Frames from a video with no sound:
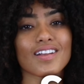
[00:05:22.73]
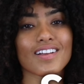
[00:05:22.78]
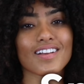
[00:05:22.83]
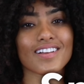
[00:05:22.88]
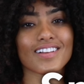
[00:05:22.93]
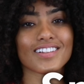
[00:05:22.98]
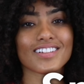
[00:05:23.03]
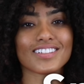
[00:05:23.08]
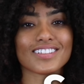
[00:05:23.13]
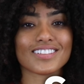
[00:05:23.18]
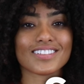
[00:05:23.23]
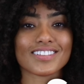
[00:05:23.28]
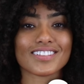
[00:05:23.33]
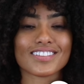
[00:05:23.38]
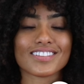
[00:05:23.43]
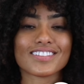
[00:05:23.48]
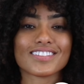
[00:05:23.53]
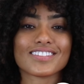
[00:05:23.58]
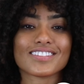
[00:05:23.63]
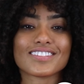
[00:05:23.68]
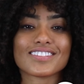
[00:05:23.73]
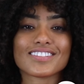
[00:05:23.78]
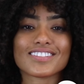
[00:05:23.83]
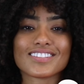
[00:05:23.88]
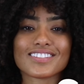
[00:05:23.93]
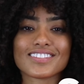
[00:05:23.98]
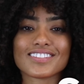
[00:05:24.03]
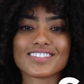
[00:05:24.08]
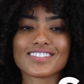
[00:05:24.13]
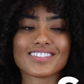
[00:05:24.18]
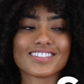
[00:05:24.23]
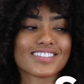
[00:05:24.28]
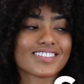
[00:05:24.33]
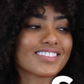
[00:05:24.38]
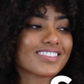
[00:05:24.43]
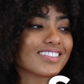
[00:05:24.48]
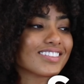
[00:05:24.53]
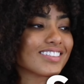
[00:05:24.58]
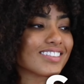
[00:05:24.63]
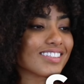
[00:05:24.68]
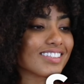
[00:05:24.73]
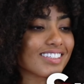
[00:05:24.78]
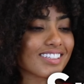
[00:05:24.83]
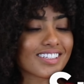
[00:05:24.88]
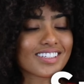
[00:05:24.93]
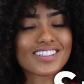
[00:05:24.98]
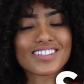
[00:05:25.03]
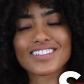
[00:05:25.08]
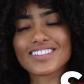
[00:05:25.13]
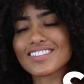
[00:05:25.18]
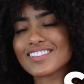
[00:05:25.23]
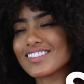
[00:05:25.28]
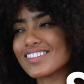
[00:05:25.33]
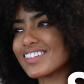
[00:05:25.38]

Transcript: (silent)